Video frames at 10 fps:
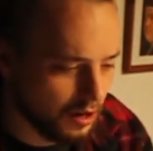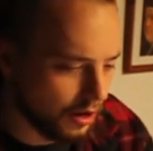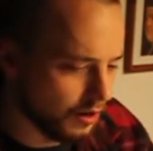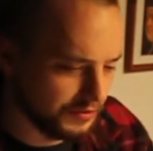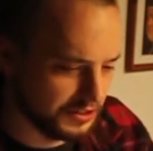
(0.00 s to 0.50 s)

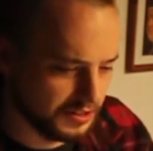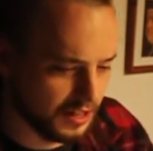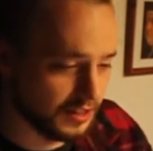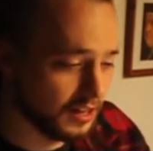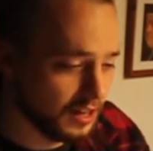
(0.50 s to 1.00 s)
of a
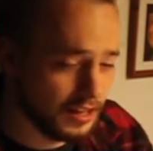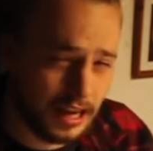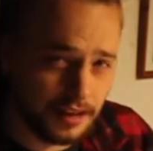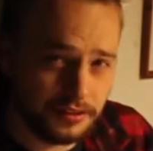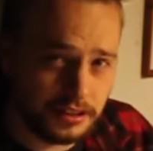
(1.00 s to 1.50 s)
saint.
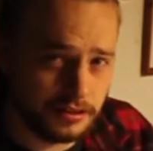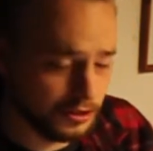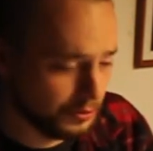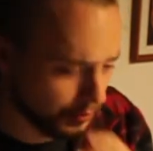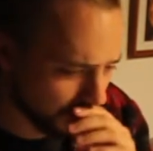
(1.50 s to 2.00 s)
Can these
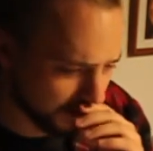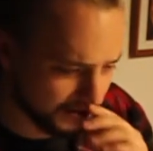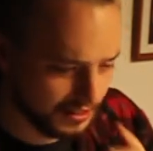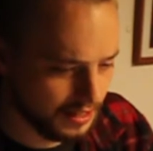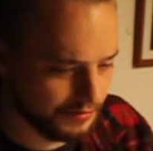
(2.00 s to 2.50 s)
two work
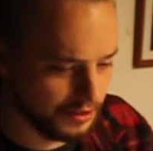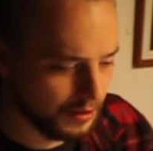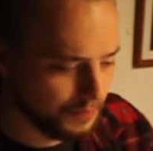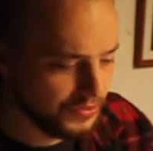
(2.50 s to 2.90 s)
together?